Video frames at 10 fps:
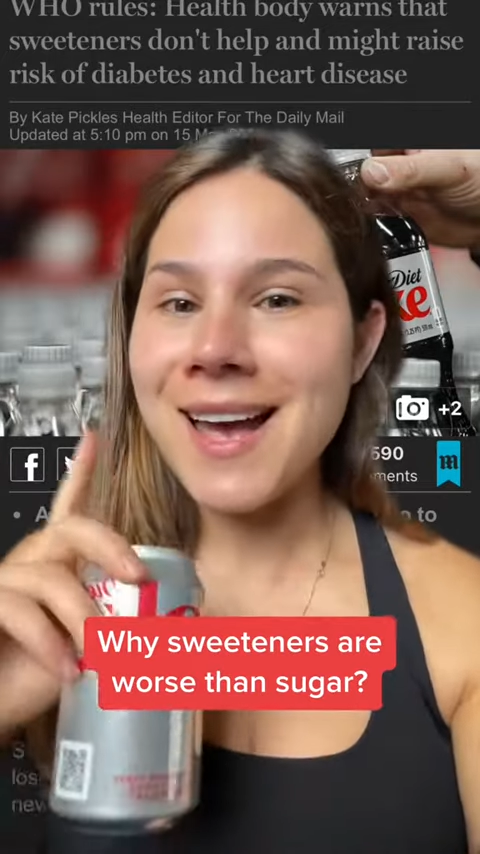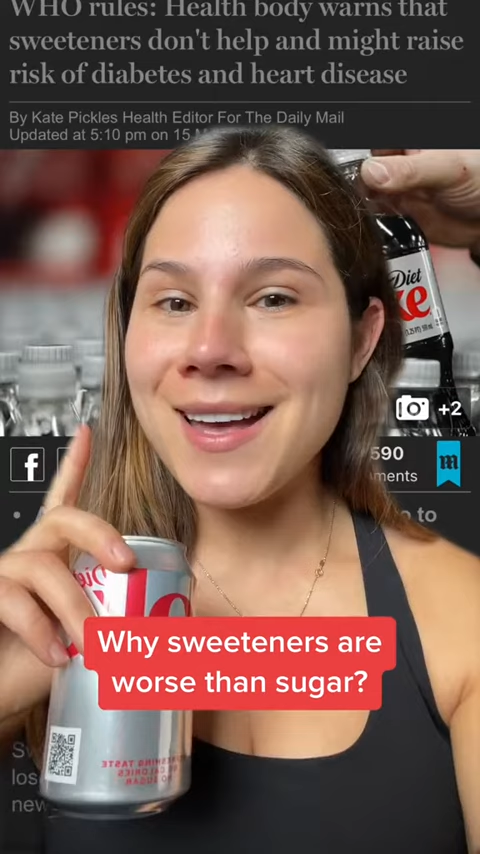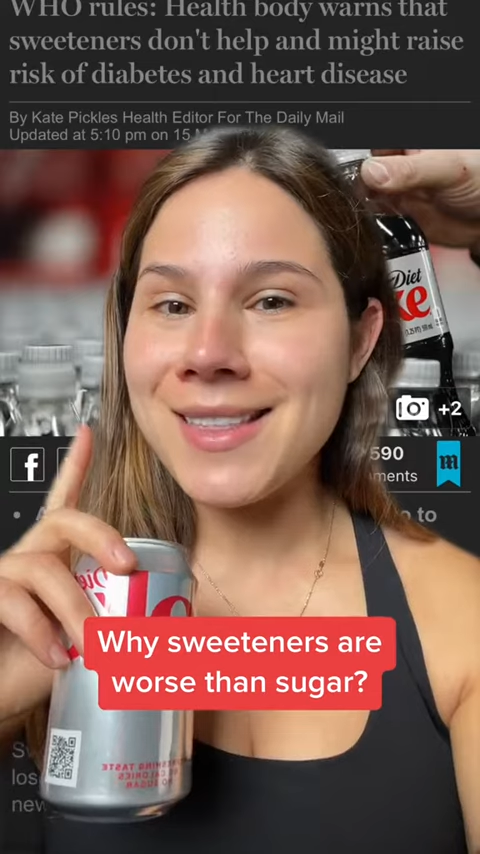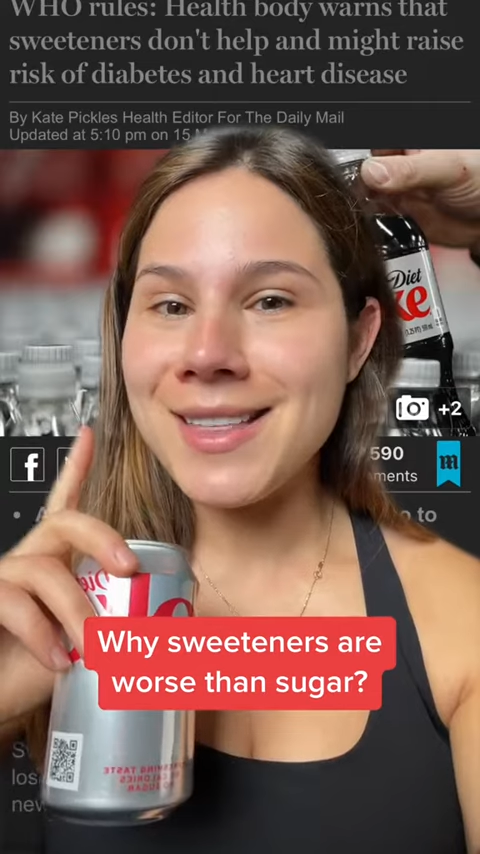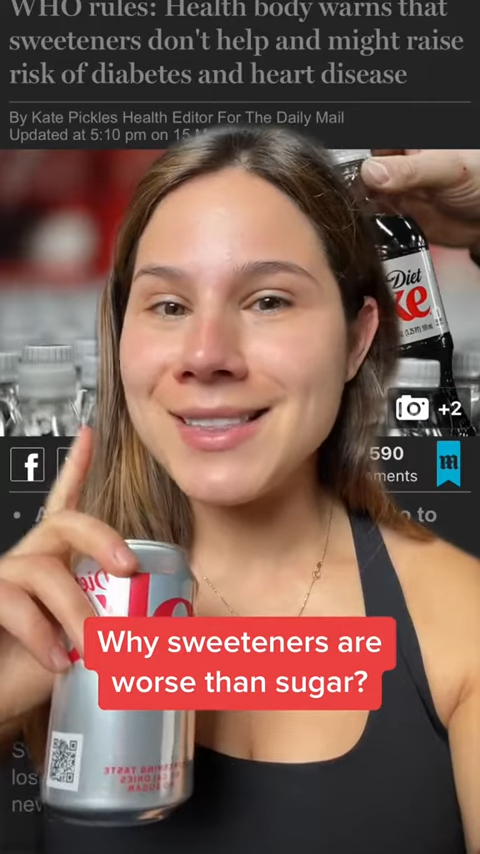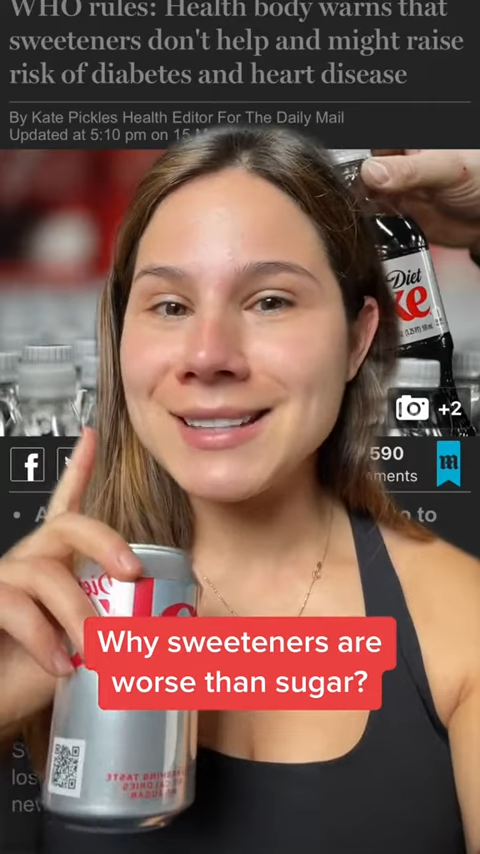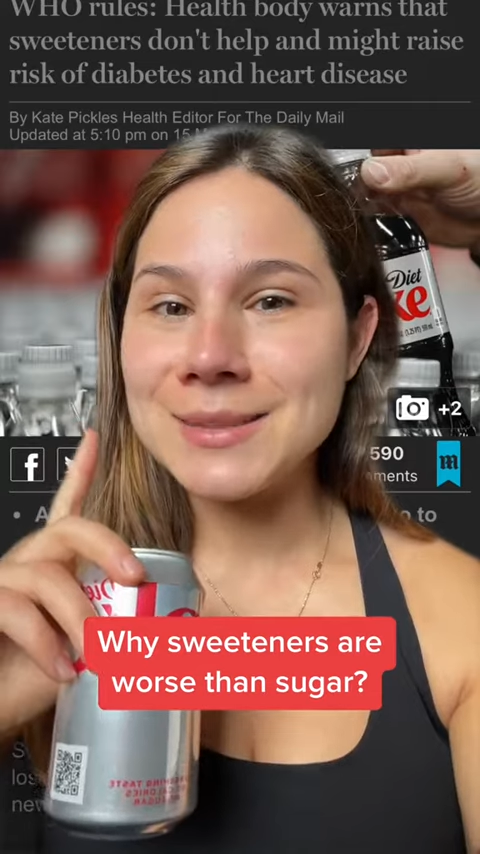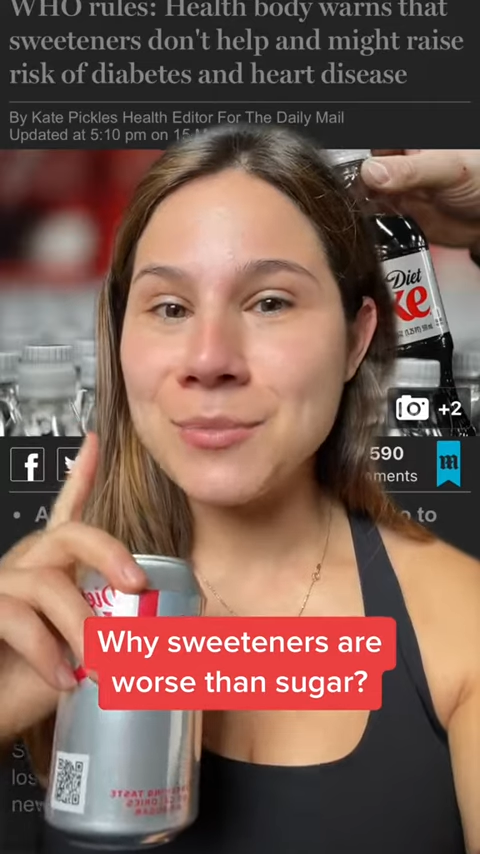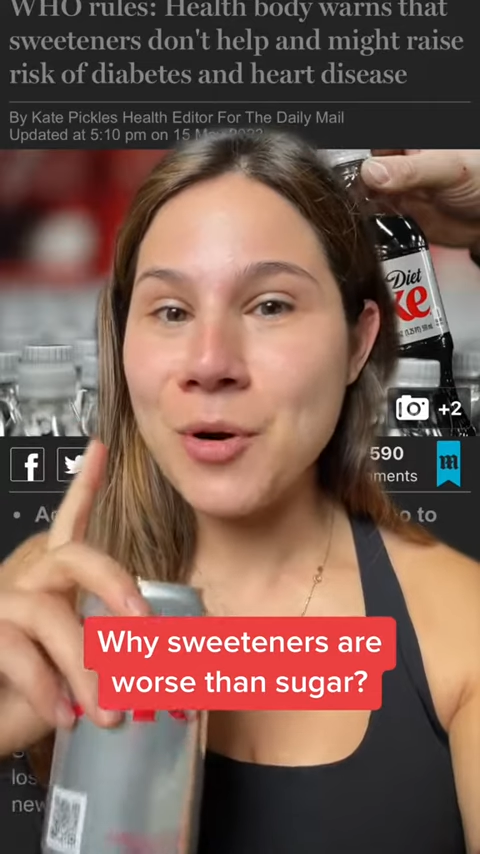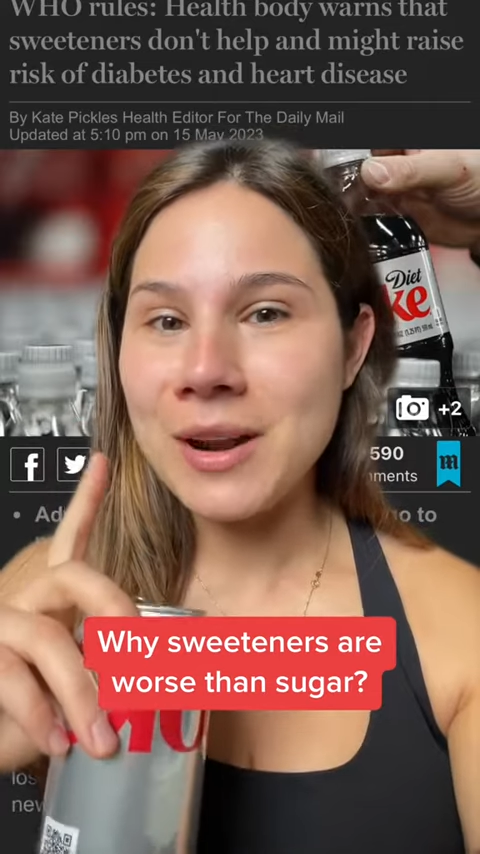And then
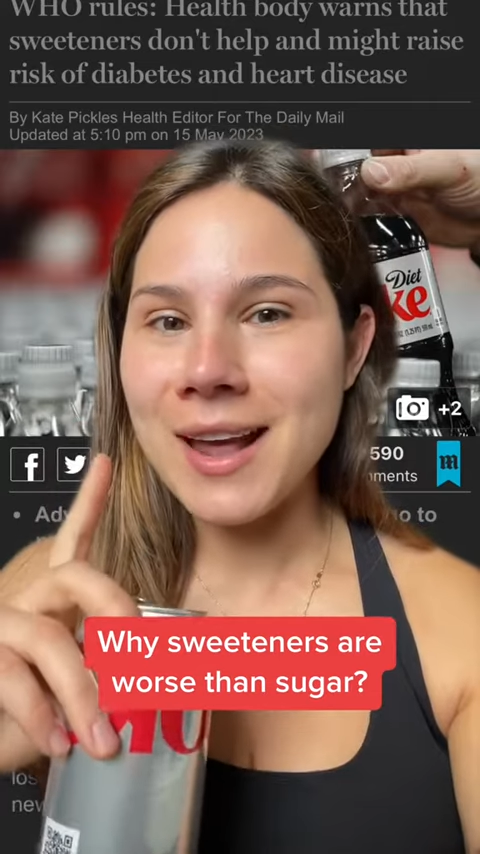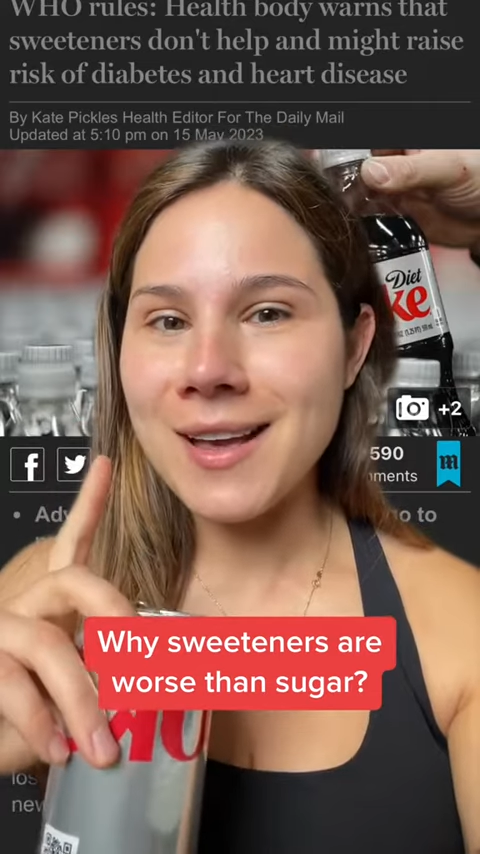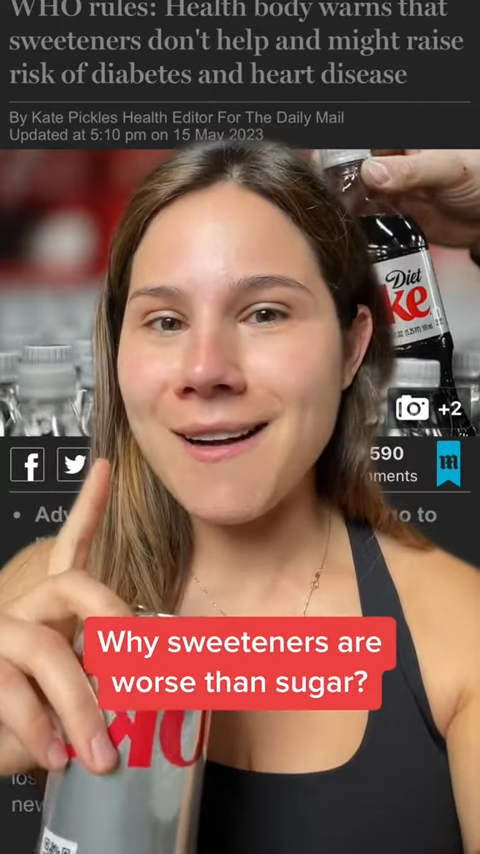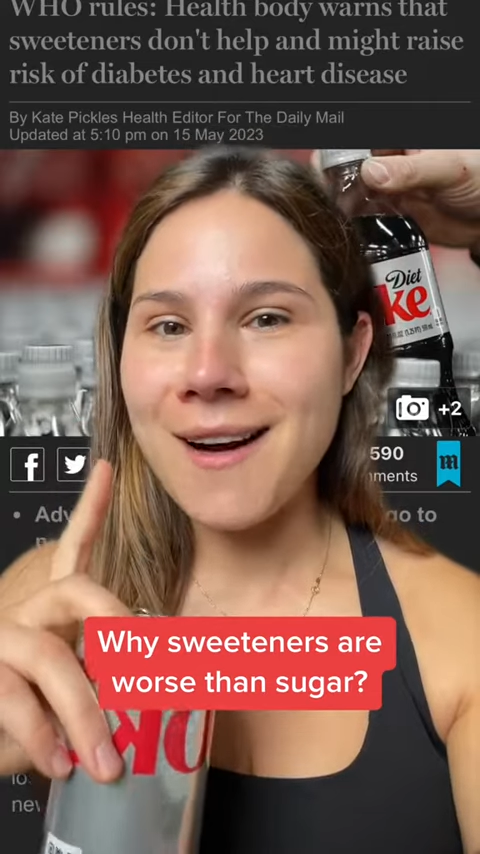this morning